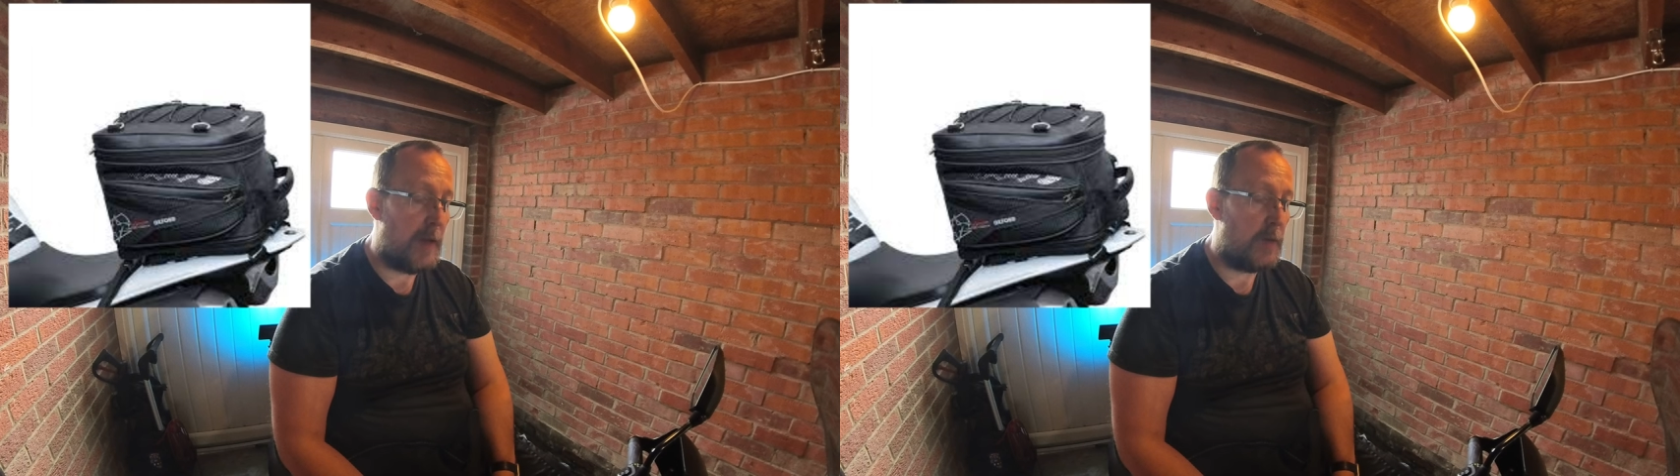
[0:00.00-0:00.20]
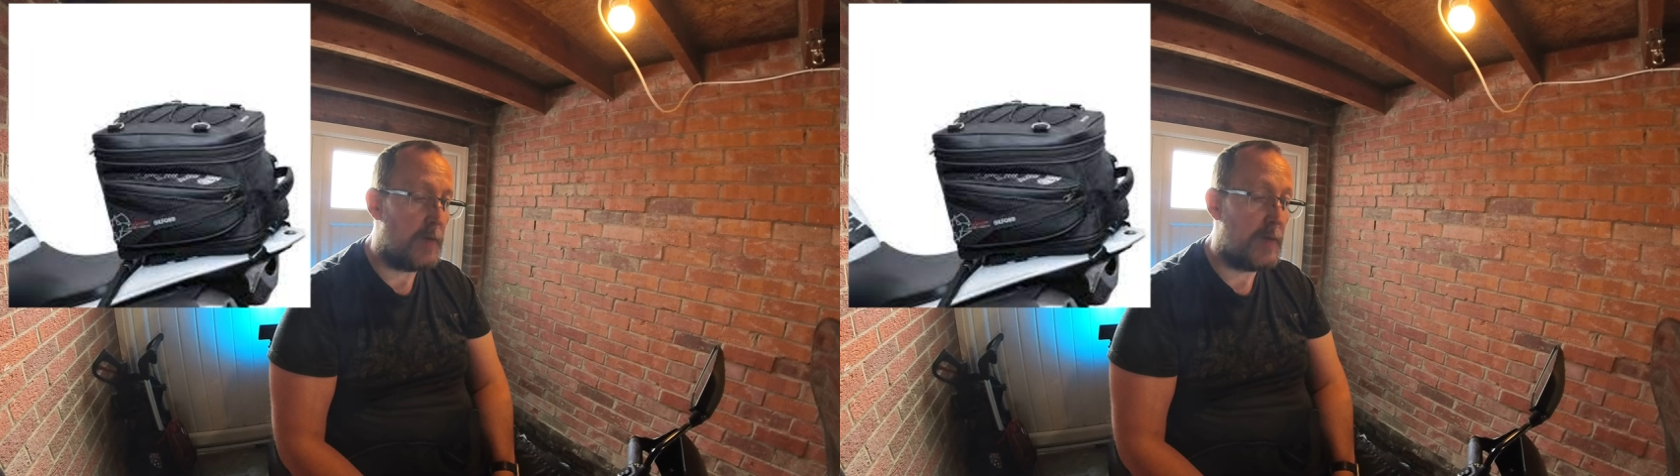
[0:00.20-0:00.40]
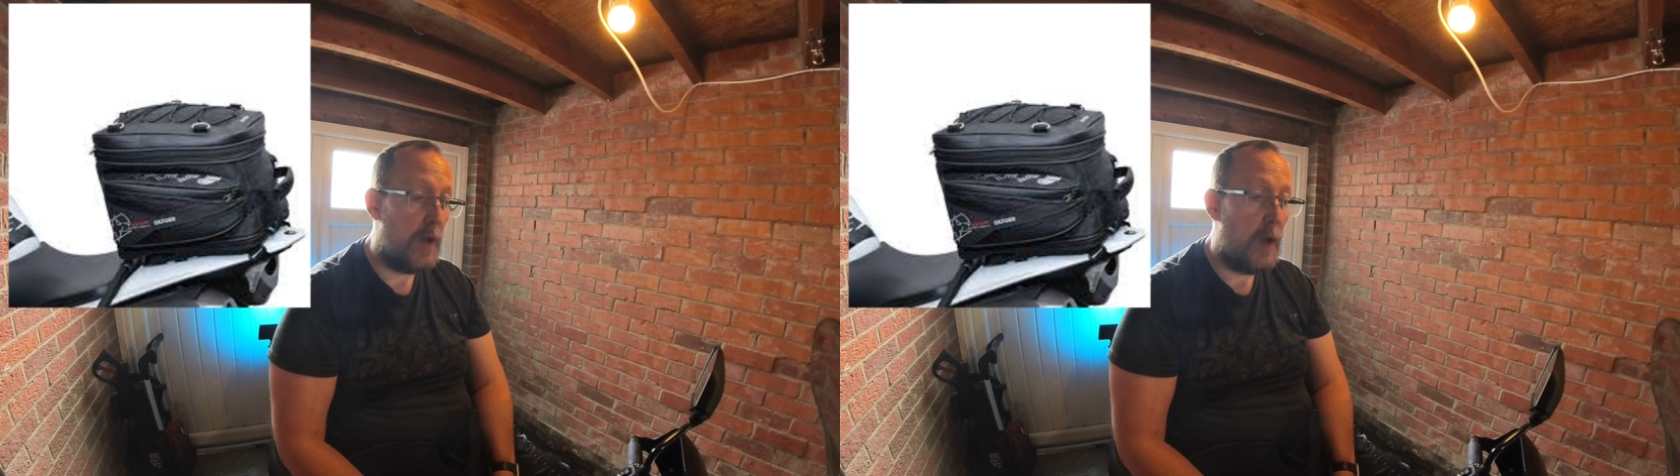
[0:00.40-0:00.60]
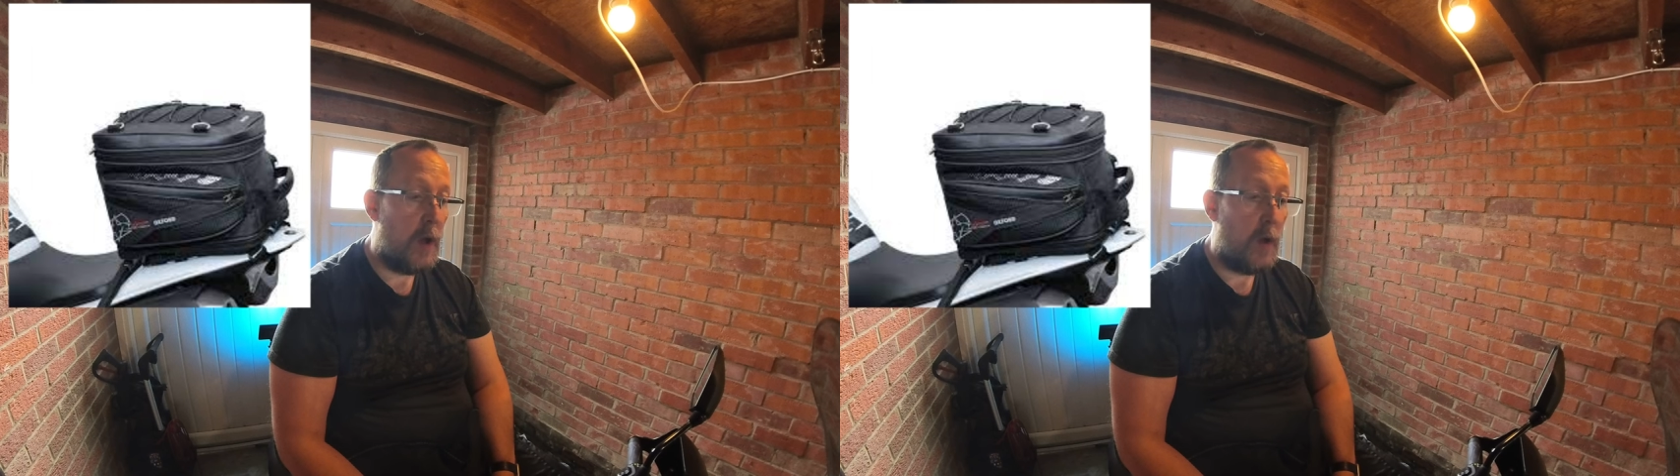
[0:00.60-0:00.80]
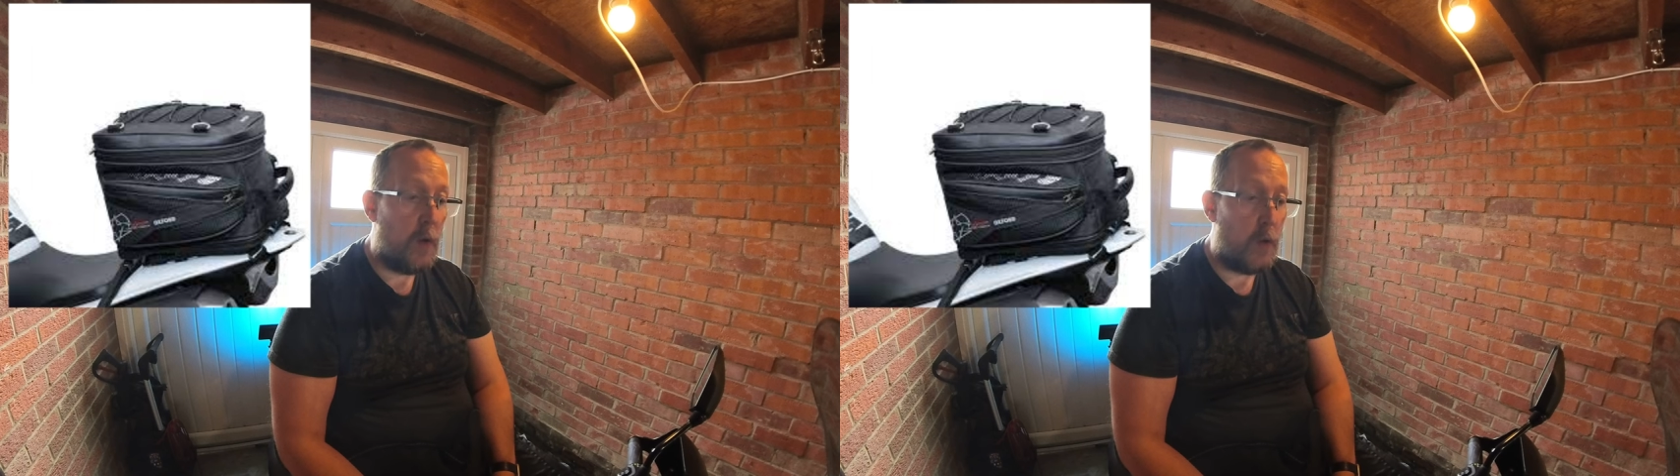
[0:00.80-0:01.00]
else
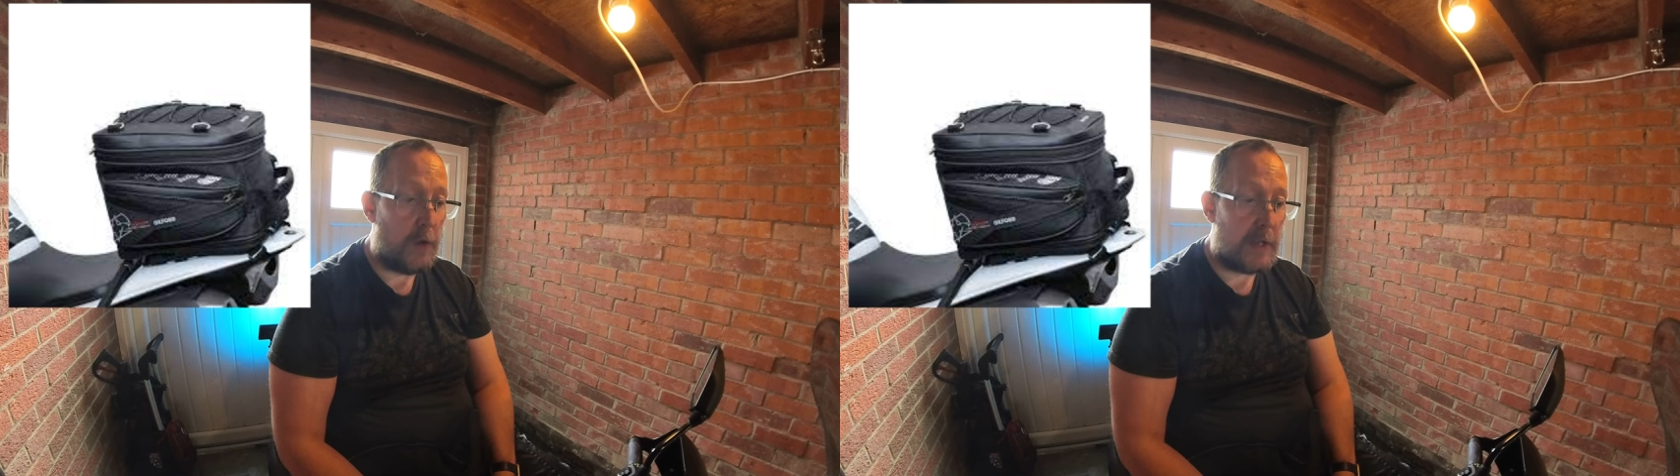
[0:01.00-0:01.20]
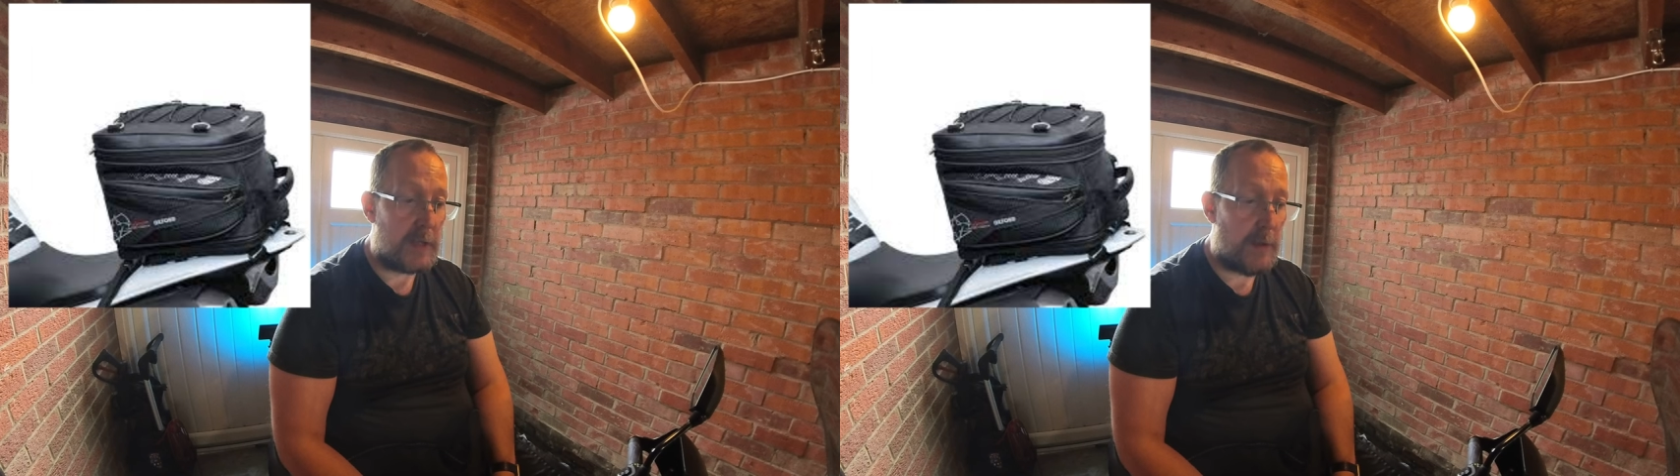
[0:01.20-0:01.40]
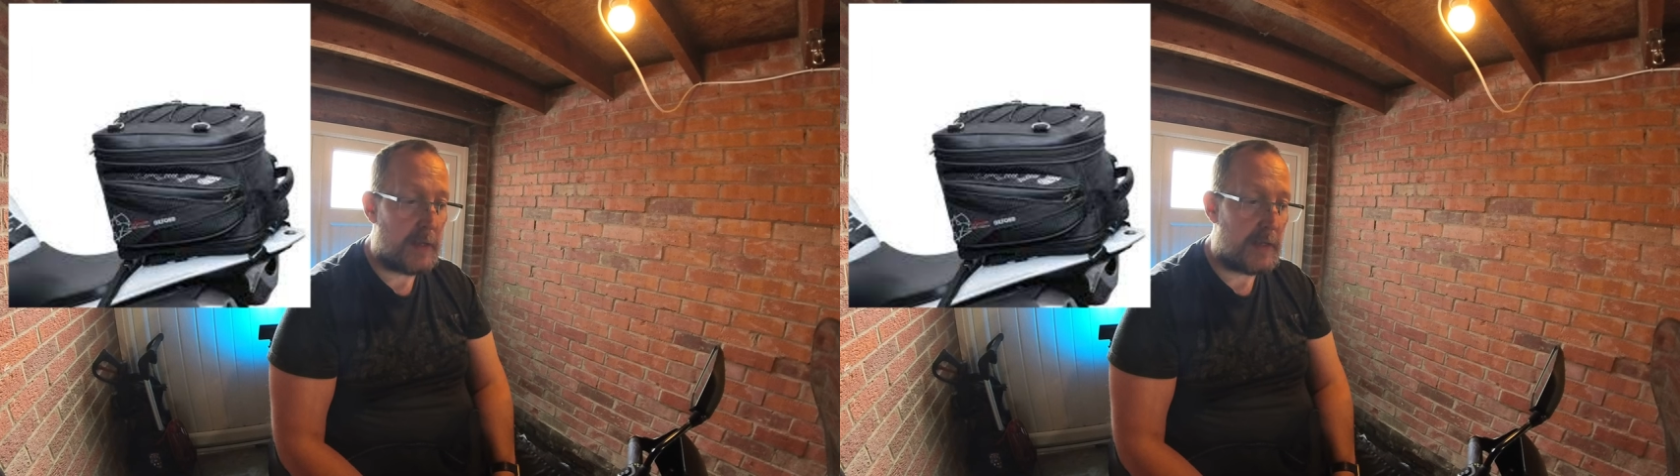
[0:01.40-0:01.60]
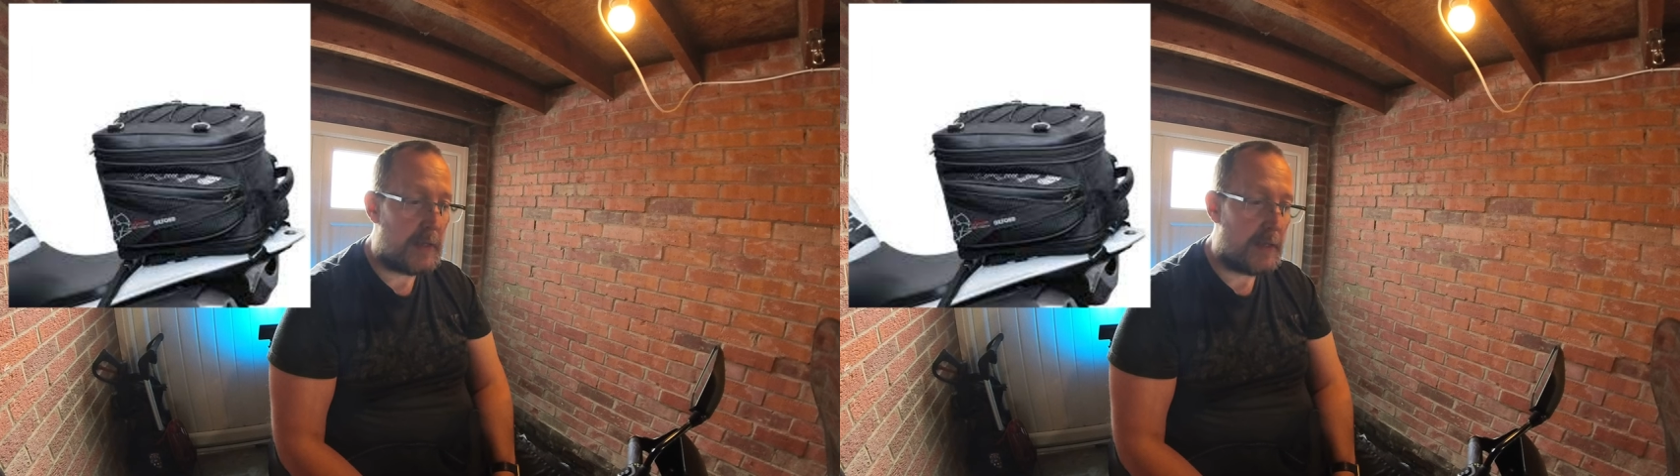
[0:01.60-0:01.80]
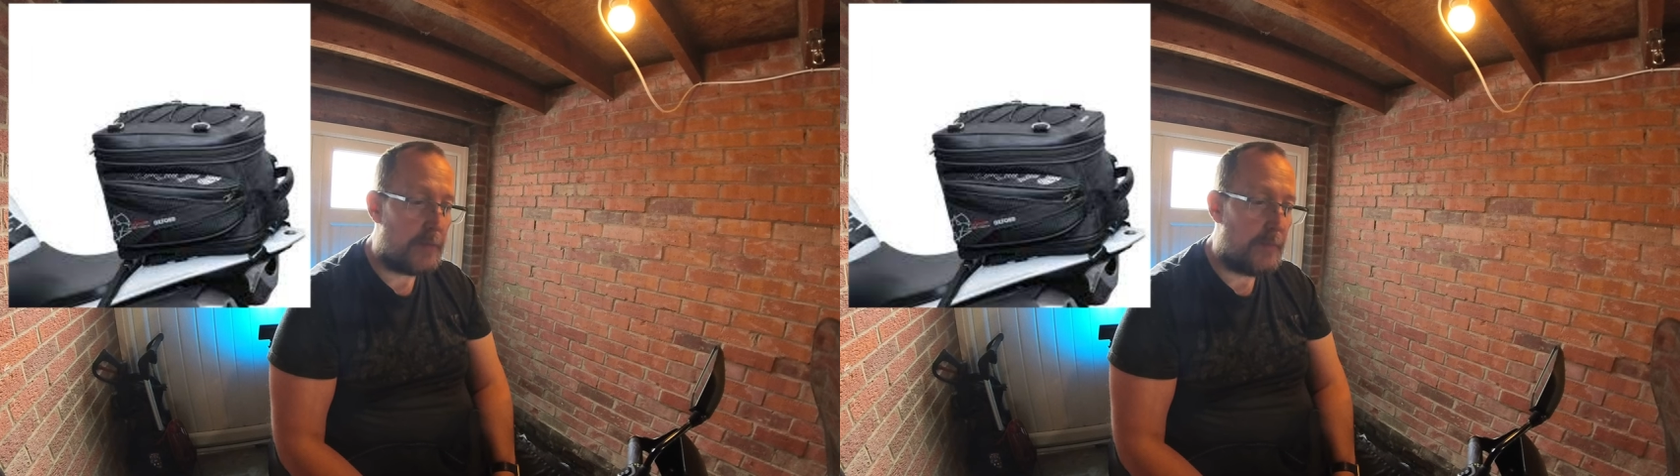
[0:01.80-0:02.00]

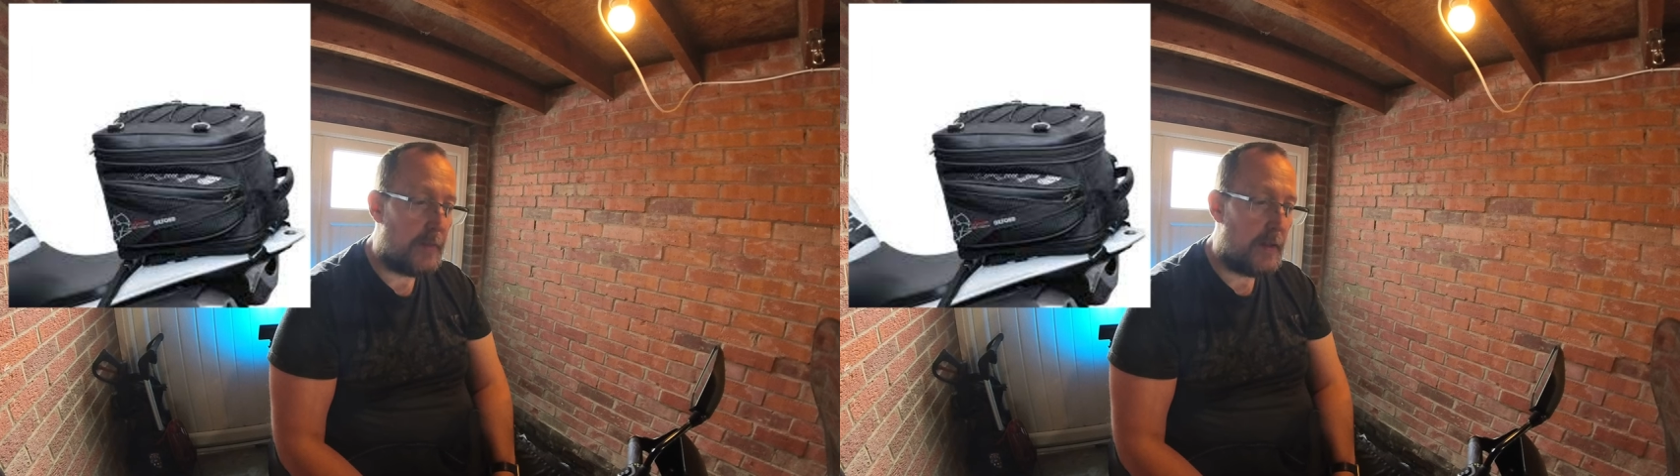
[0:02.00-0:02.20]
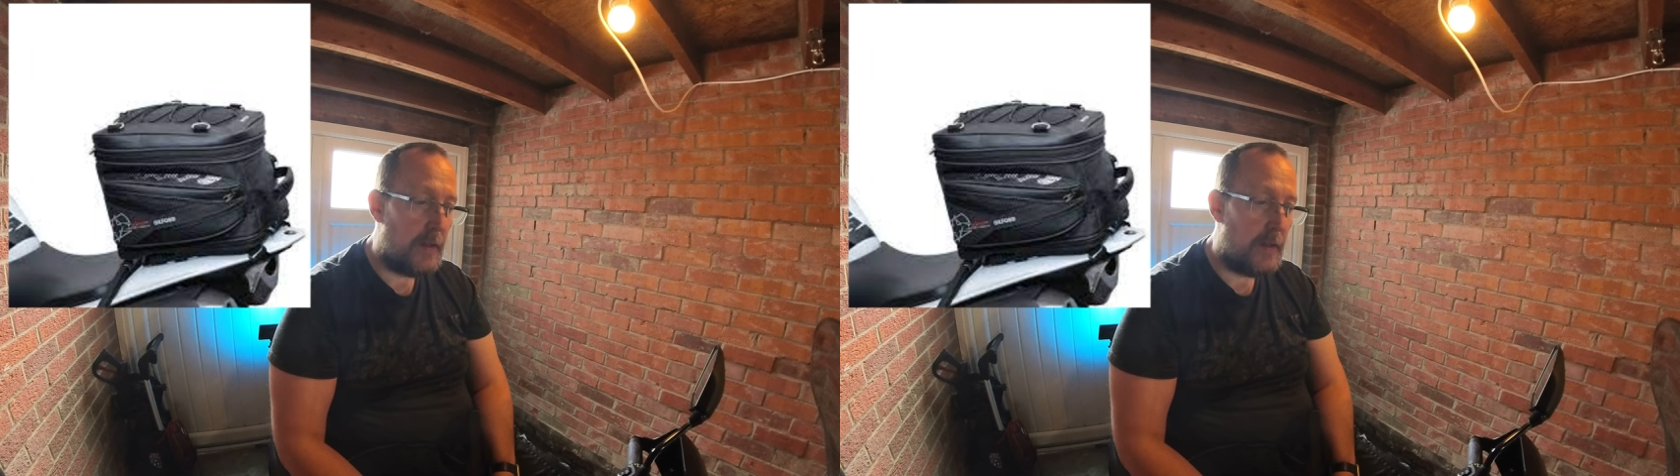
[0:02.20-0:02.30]
unexpectedly.